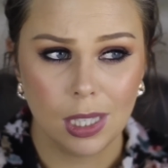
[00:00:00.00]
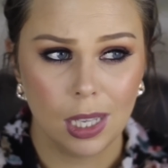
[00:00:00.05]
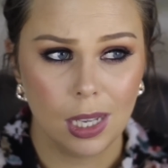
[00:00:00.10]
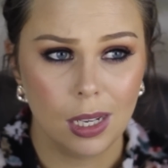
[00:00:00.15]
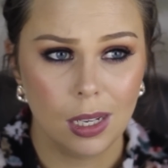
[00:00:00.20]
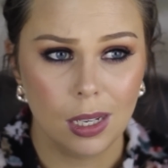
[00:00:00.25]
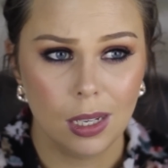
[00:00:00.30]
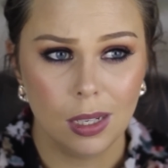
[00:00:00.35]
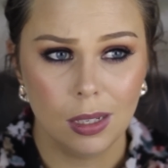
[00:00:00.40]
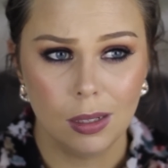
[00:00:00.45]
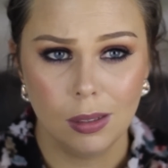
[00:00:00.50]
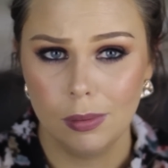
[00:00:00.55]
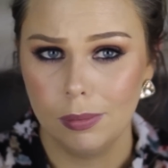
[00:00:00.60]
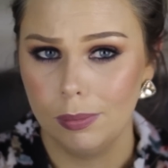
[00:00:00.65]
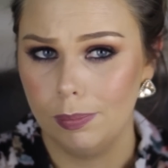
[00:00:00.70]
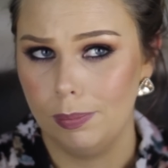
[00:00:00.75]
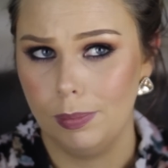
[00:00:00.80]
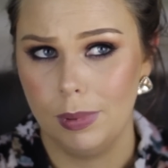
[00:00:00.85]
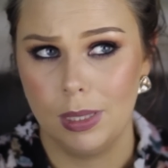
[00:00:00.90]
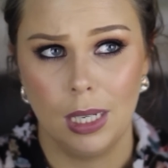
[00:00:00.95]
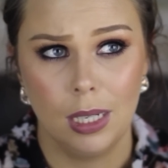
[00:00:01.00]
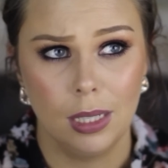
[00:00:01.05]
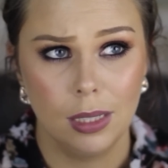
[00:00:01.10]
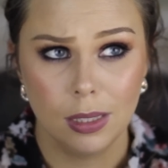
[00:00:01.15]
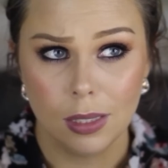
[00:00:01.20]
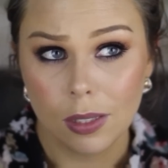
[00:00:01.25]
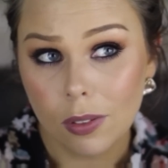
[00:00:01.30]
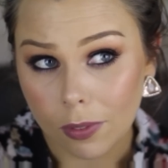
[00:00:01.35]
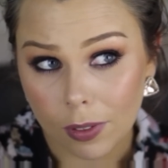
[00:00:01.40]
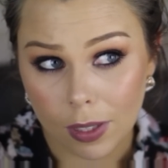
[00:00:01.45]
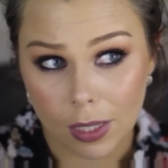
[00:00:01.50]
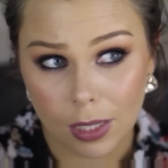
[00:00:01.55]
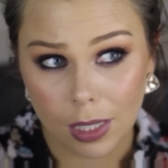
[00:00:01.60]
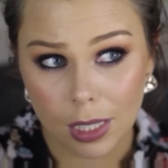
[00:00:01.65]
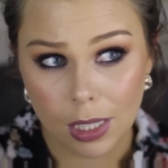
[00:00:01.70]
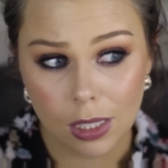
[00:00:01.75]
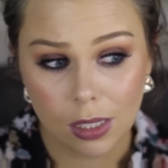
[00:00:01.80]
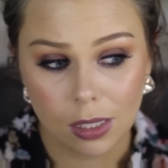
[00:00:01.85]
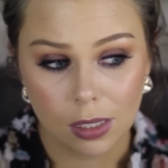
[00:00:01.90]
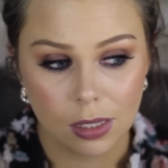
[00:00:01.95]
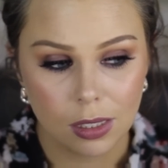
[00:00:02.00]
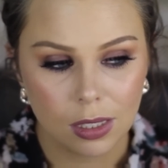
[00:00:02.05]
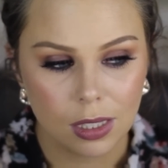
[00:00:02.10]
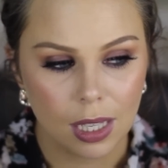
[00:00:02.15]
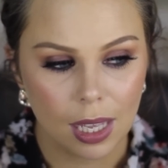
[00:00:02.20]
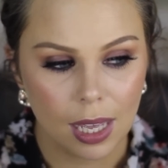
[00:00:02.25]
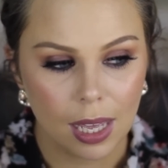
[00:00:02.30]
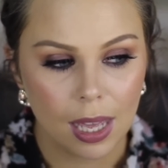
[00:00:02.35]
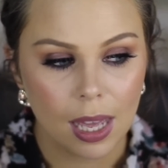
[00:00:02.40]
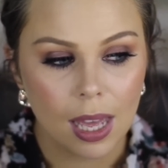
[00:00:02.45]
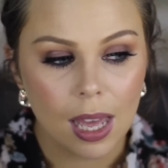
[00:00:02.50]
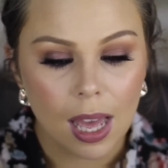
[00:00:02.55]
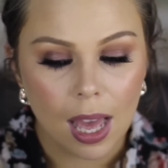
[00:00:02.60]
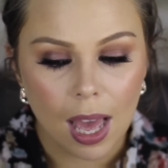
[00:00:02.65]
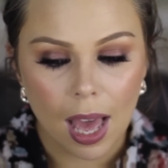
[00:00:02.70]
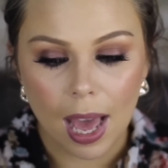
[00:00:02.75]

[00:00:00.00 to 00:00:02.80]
There are tons of foundations there.